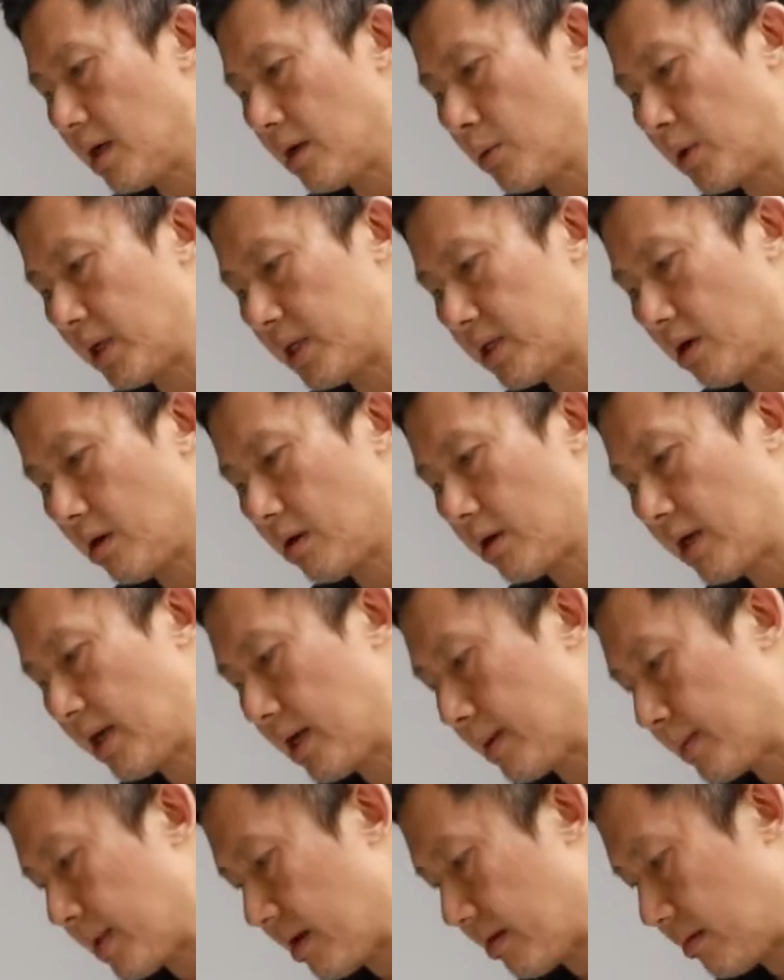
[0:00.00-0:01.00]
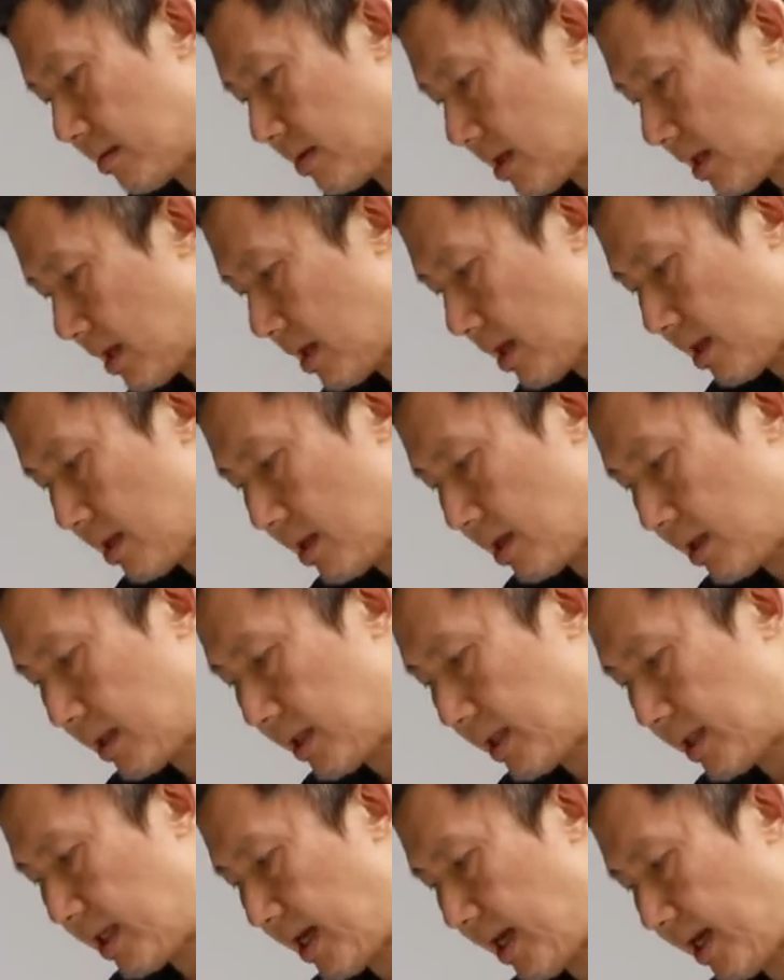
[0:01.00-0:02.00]
We're talking about the
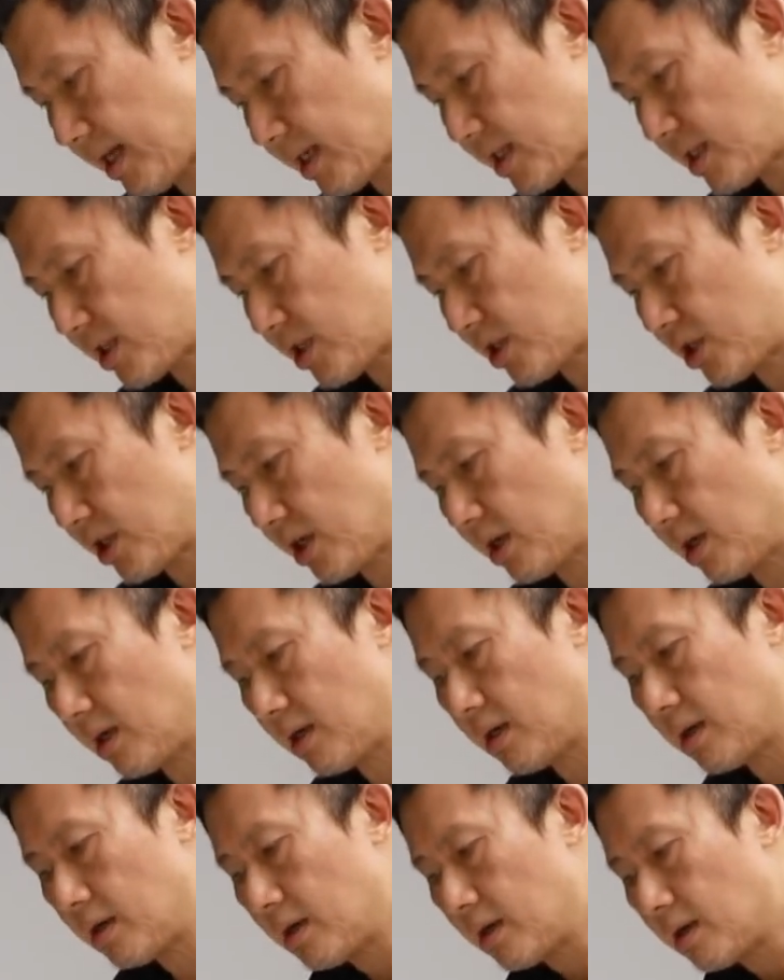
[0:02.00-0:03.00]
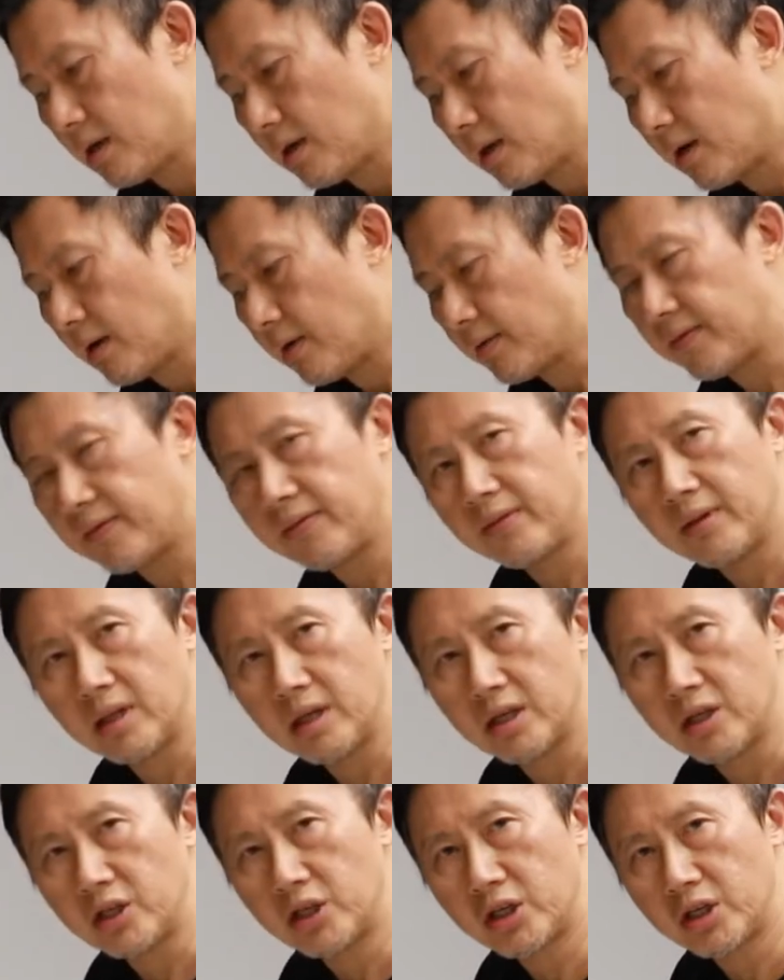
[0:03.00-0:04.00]
texture of
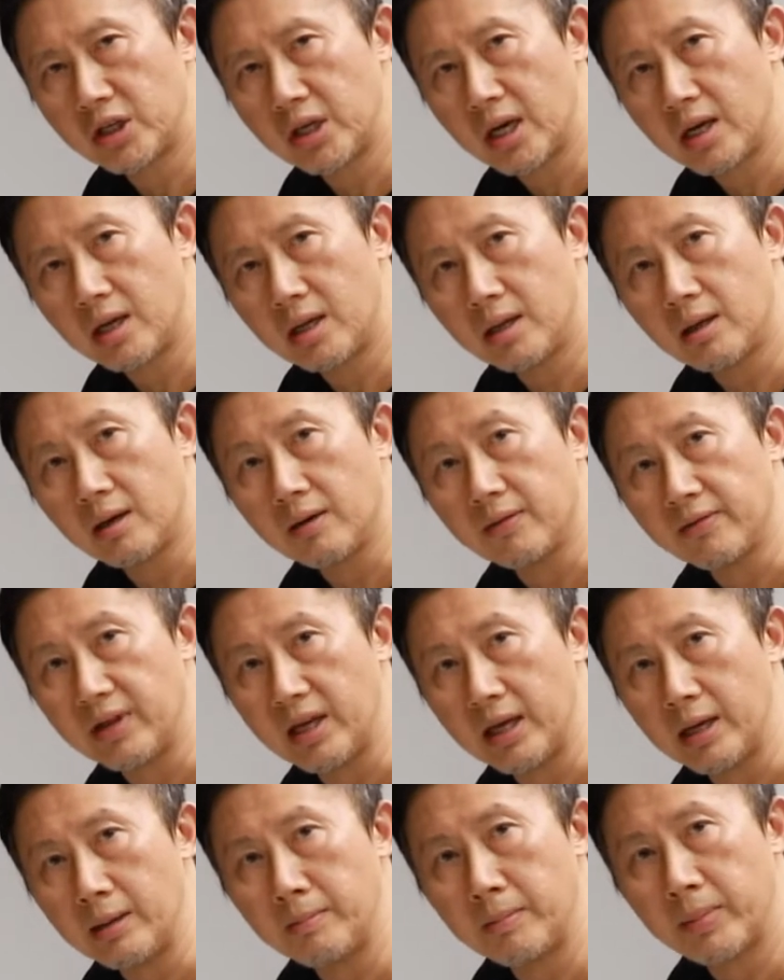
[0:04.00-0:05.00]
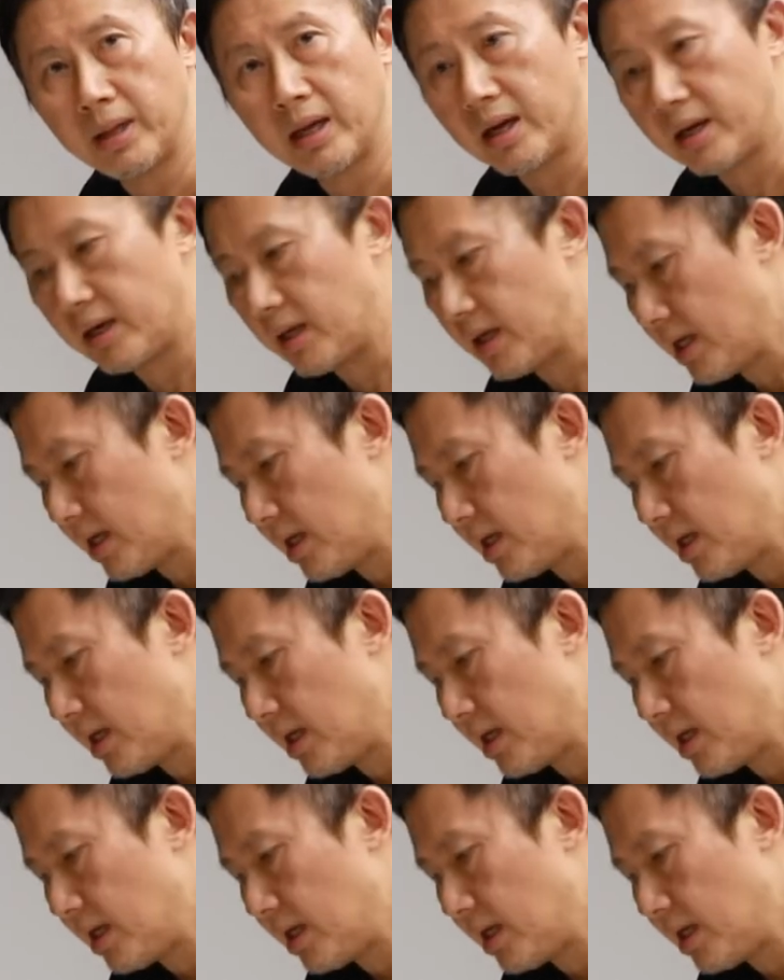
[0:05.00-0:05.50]
the shell of the implant.